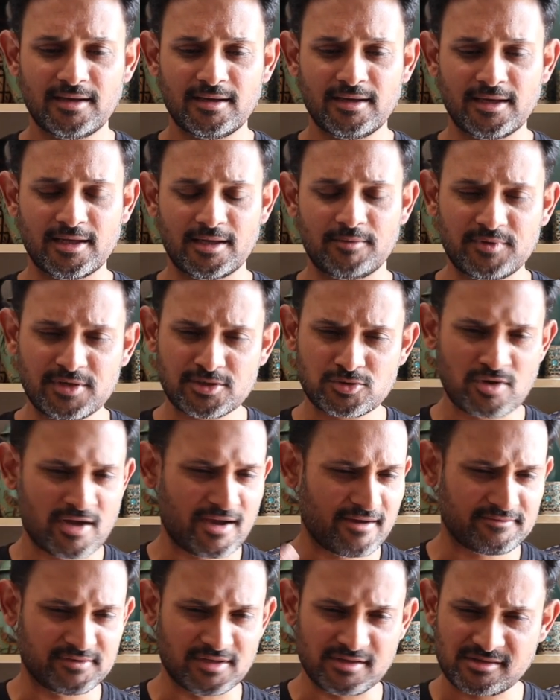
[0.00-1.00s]
and appeared to
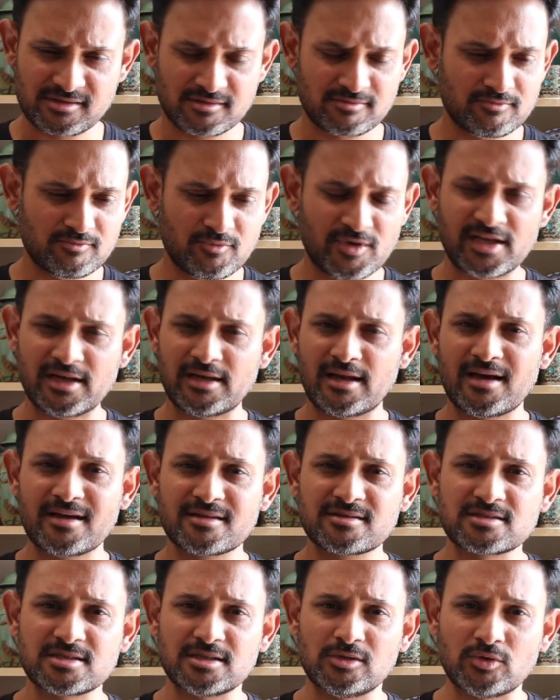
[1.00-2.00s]
have this very
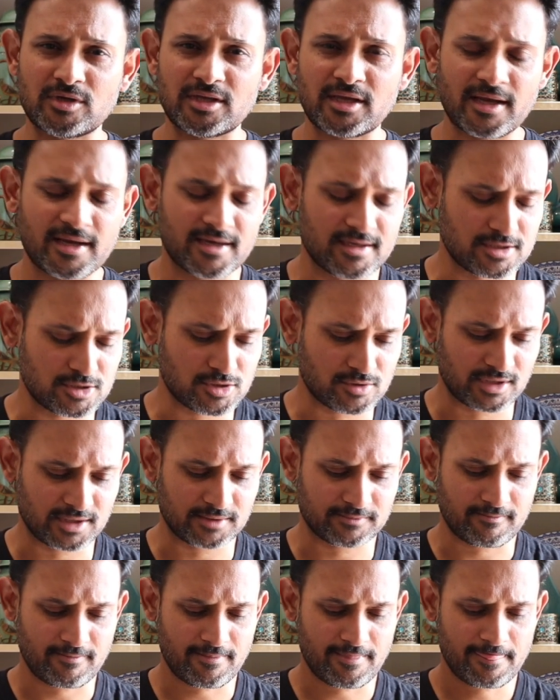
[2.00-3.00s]
nasty looking head
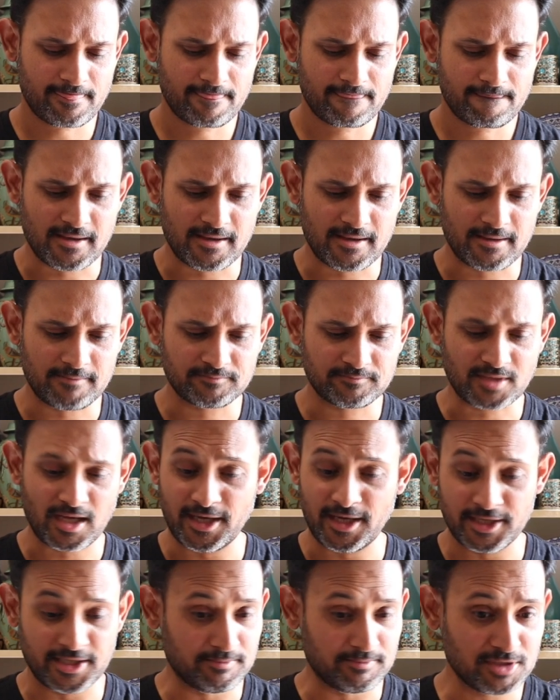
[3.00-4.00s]
injury.
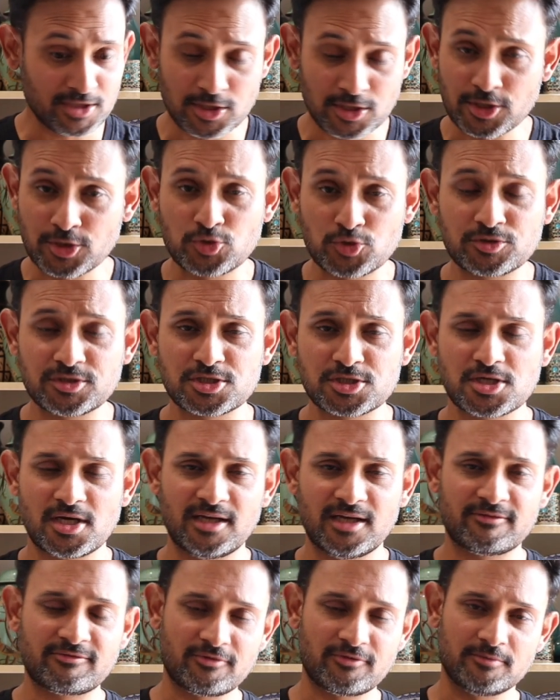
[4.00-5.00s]
I immediately took the
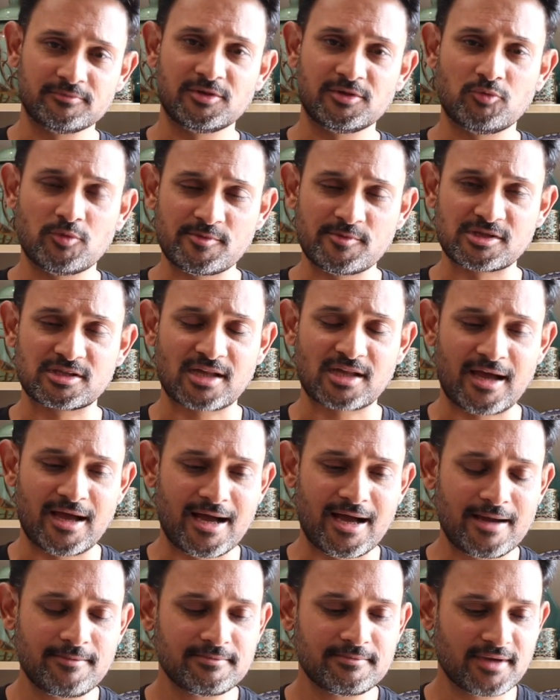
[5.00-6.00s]
child from the woman's
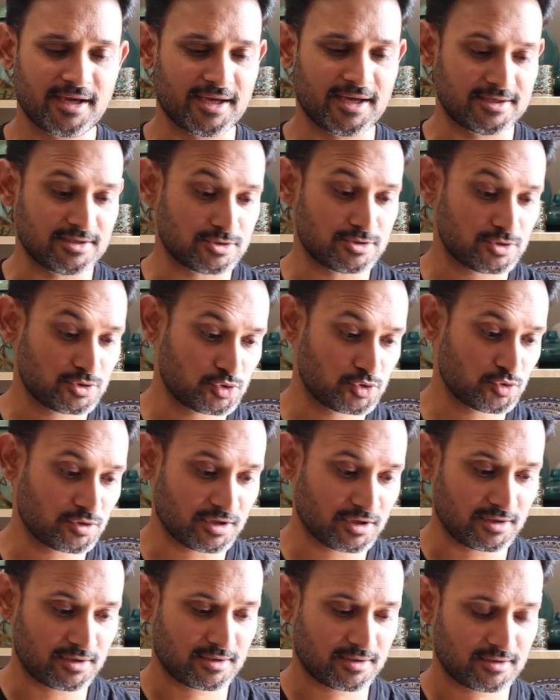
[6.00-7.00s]
arm and
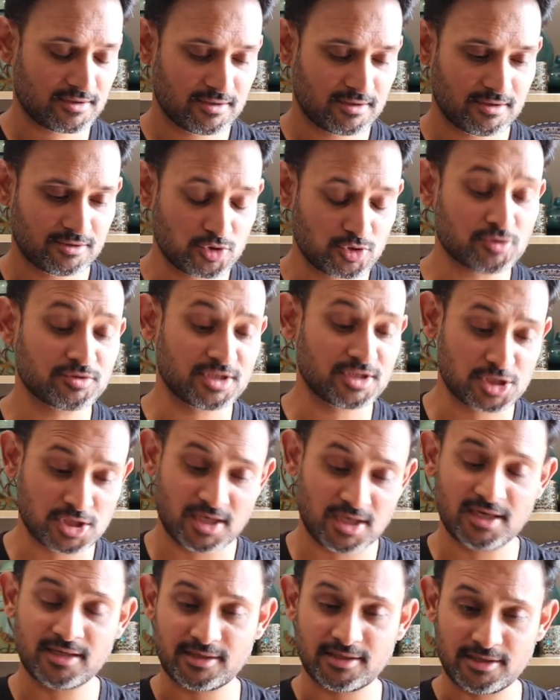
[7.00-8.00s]
took her took the child